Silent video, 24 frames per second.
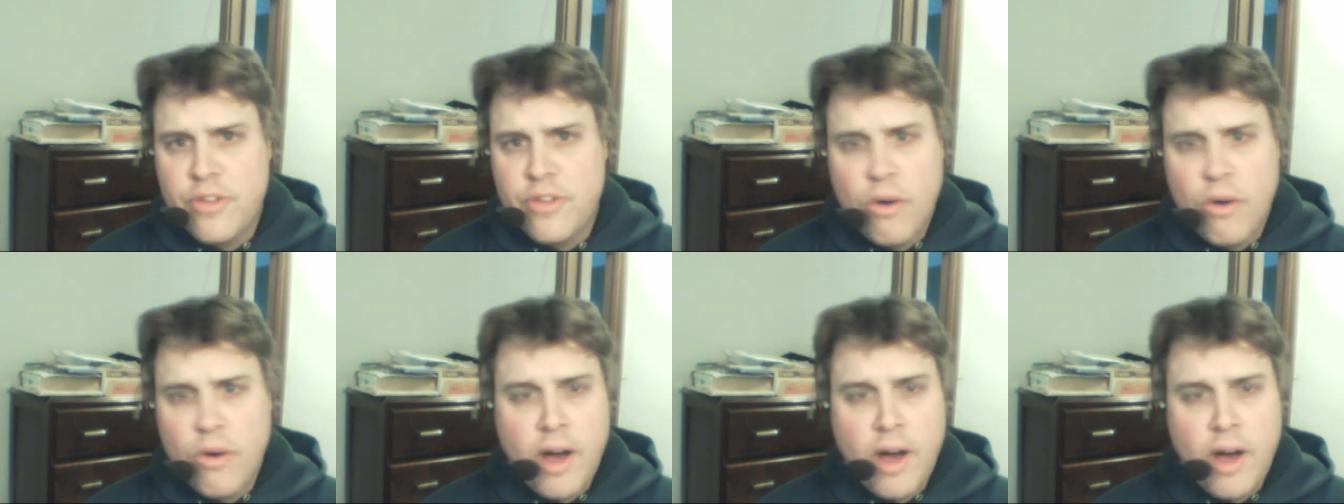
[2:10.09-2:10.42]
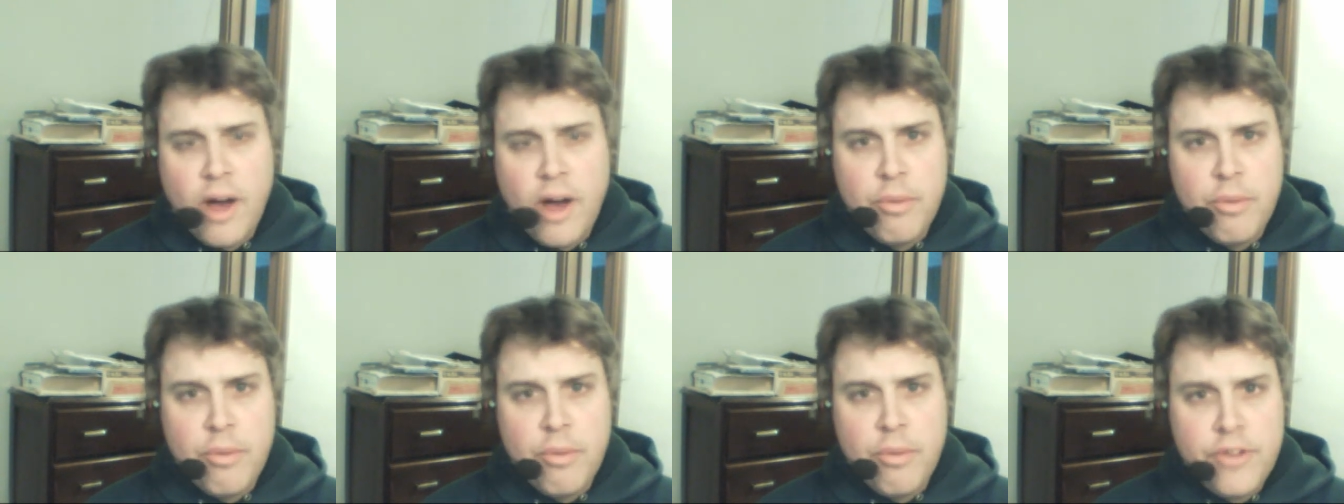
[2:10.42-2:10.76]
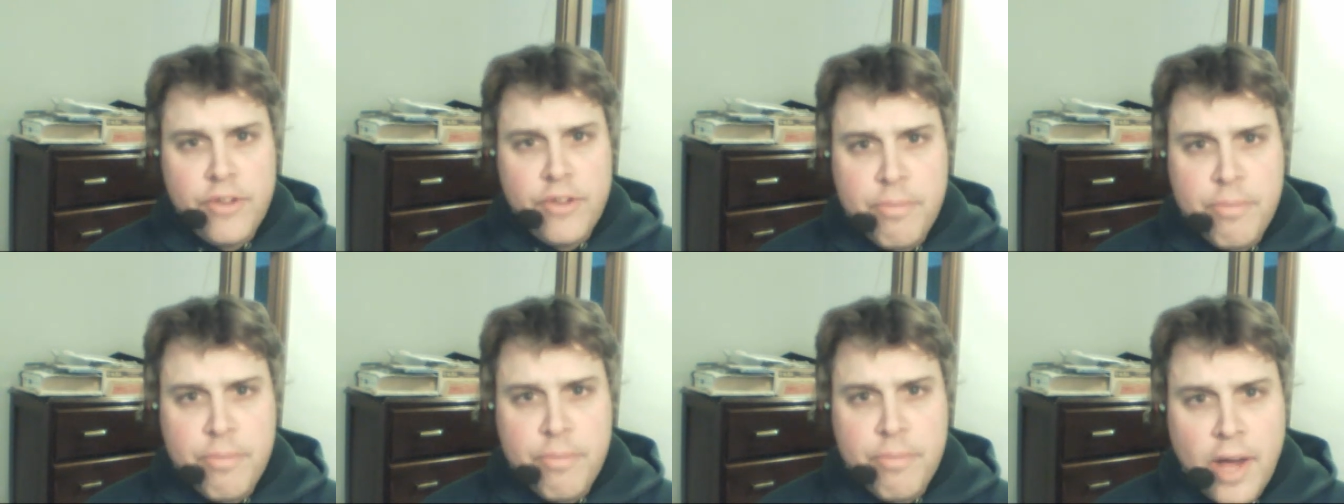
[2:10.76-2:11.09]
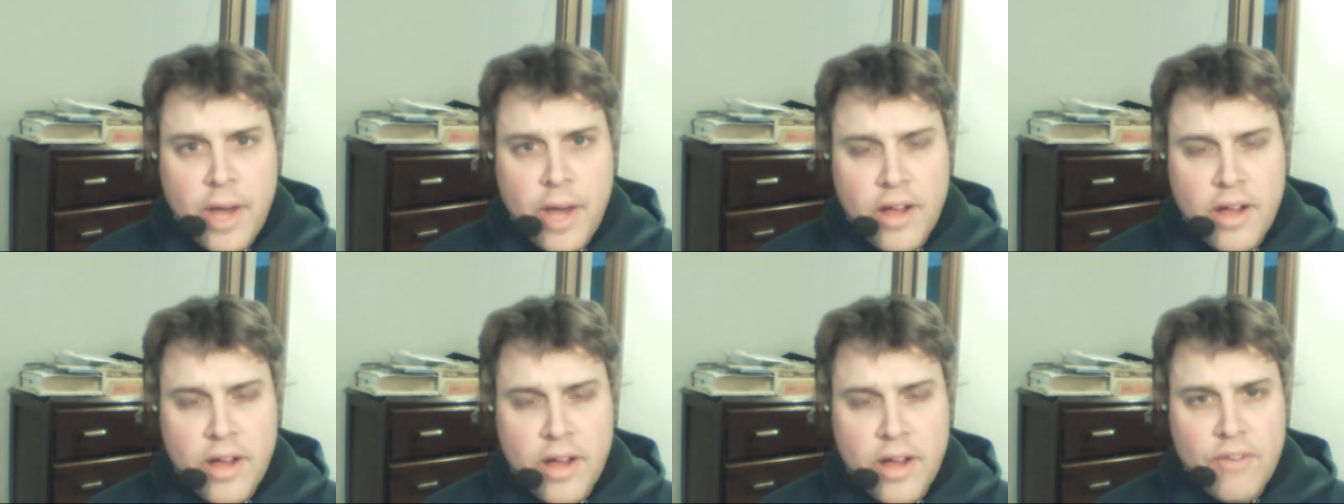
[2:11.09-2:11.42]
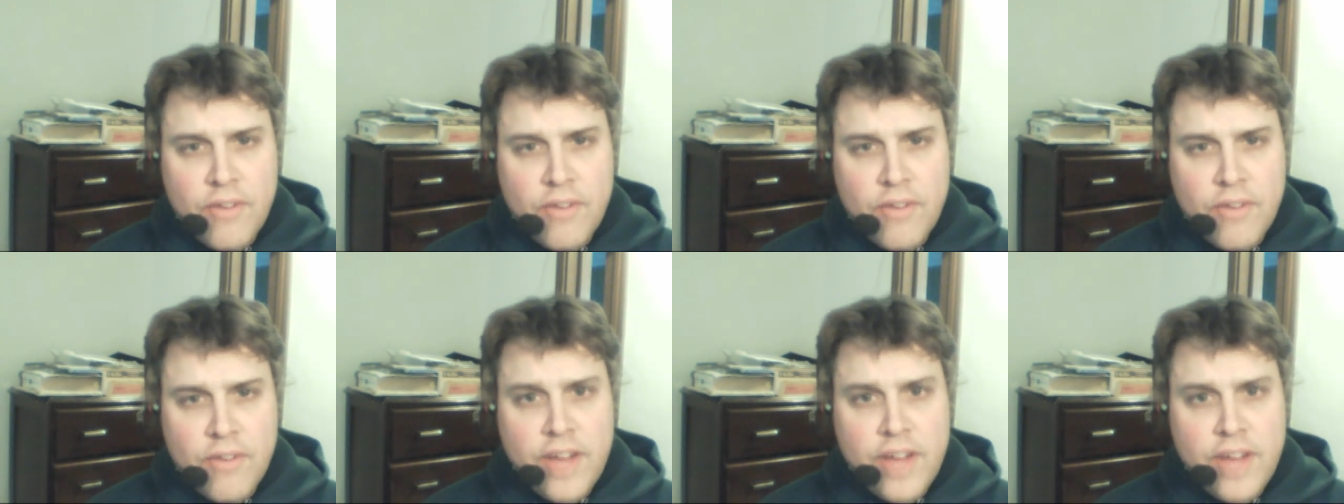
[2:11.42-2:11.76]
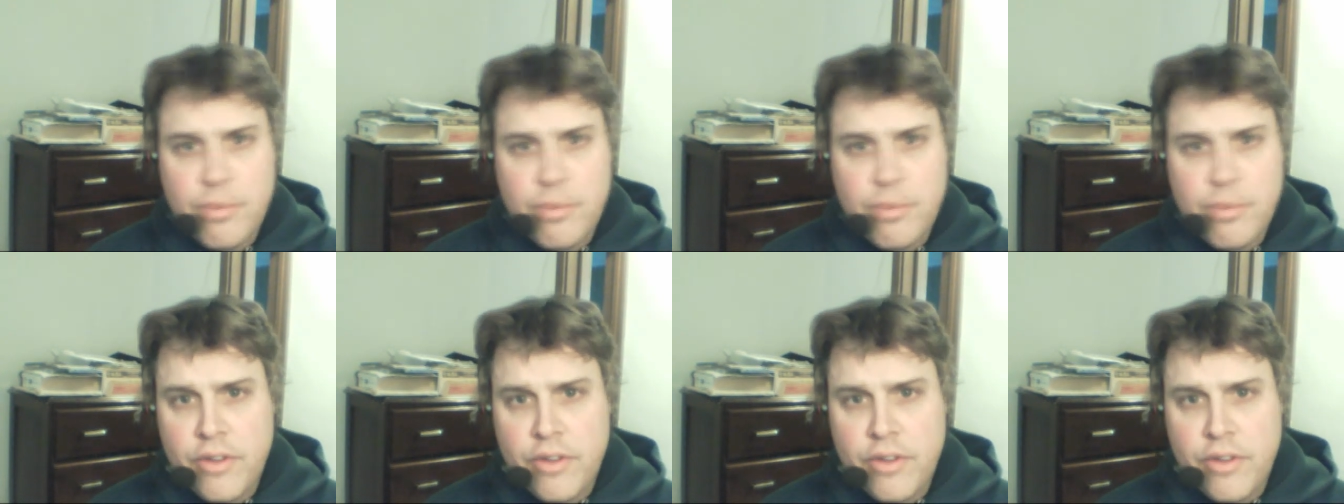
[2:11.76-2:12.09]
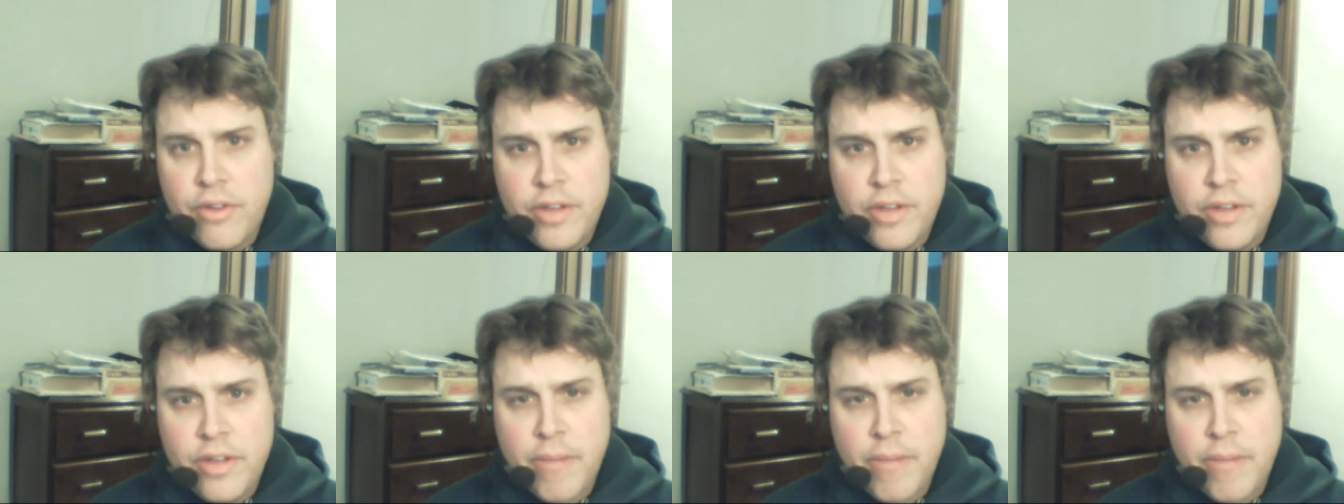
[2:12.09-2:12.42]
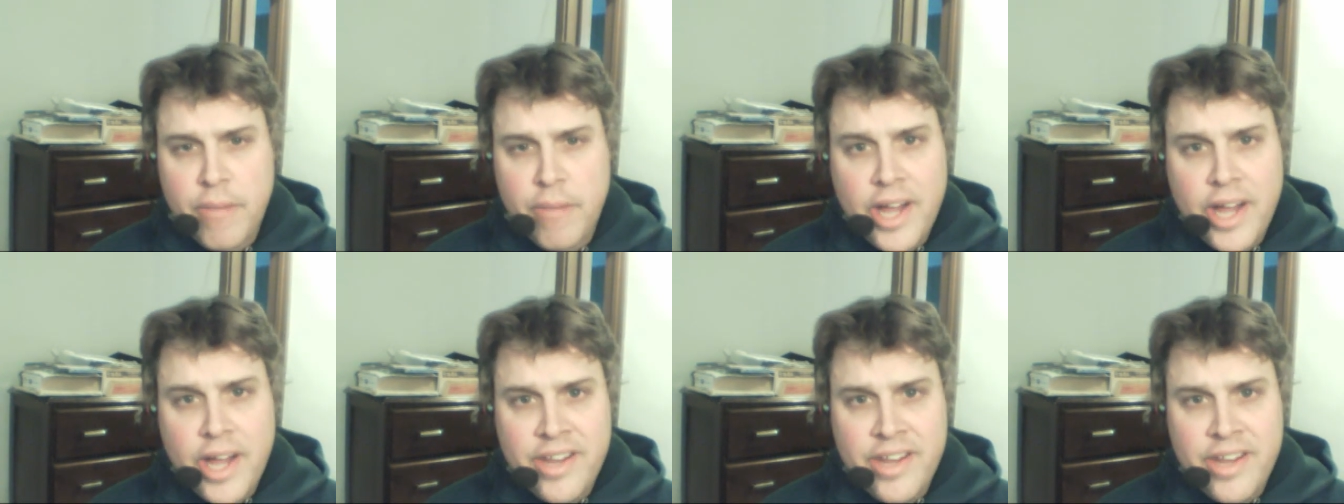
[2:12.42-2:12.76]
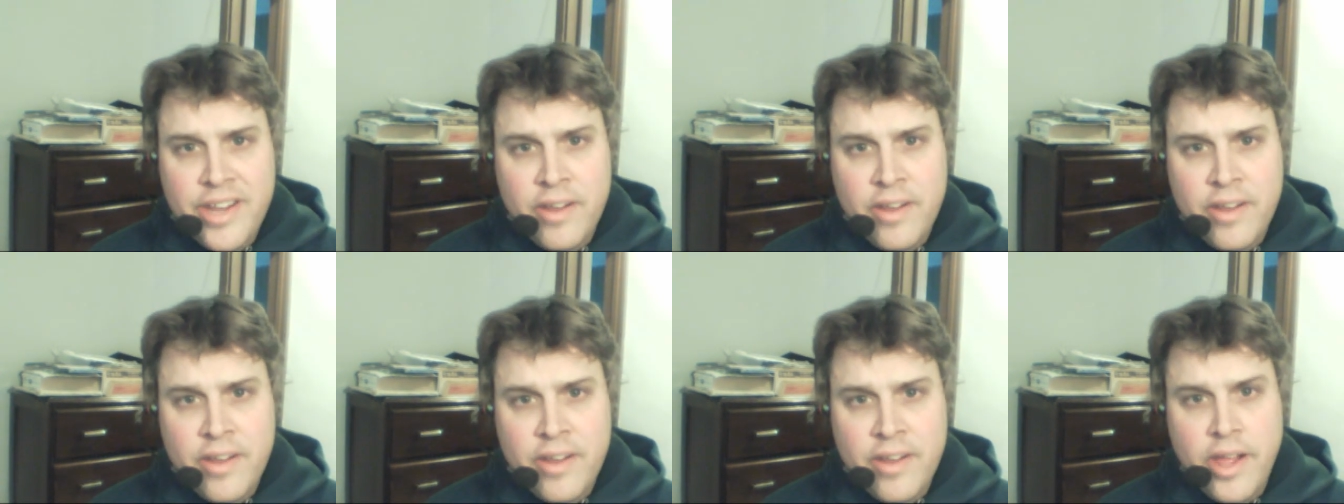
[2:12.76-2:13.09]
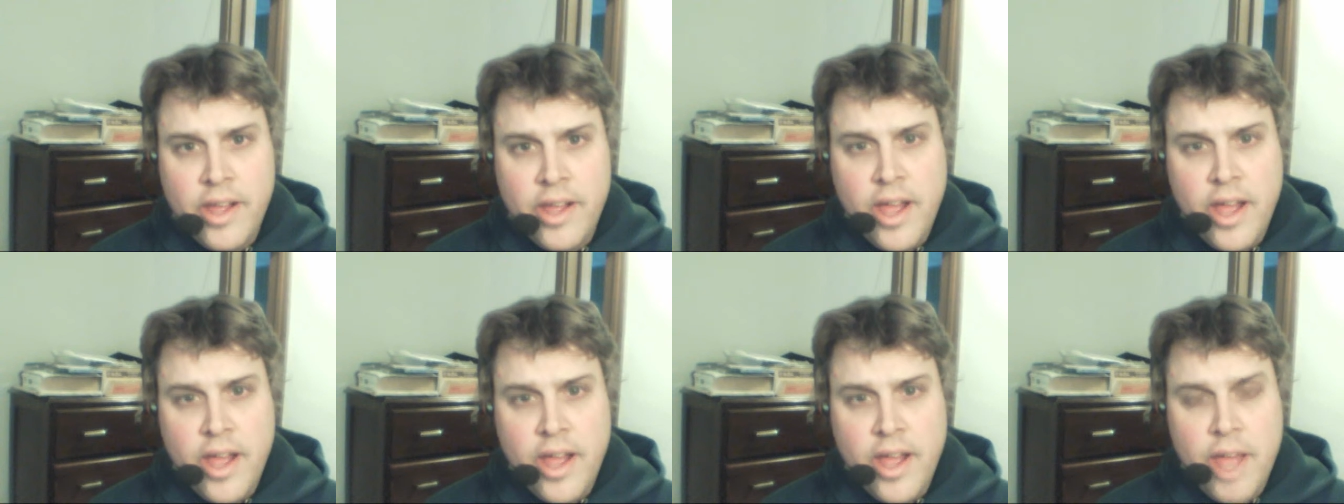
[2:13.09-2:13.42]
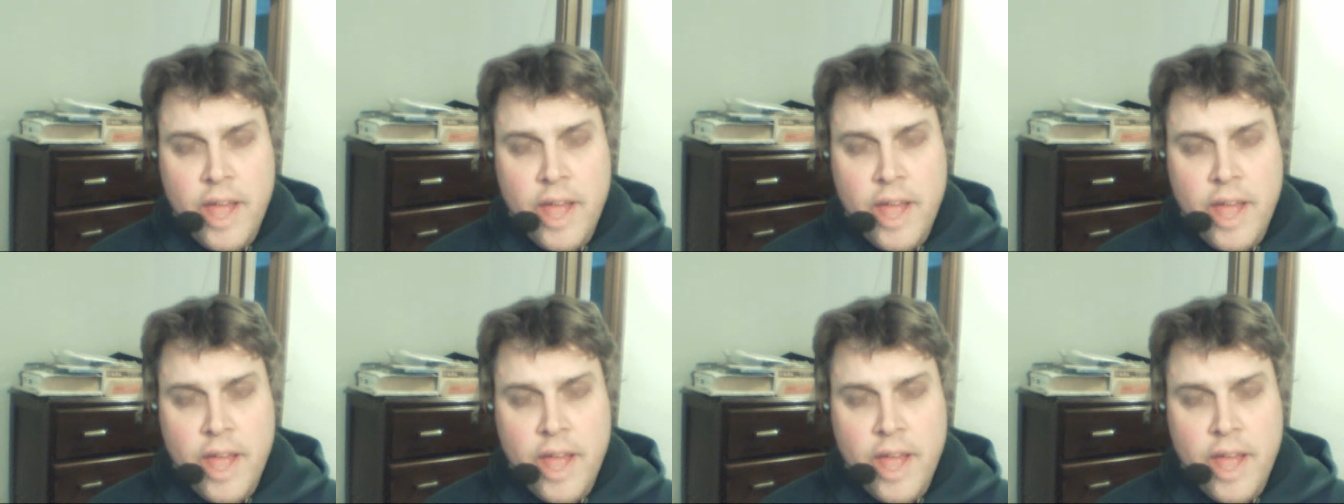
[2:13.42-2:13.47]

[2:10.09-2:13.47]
So uh, President Bi- Vice President Biden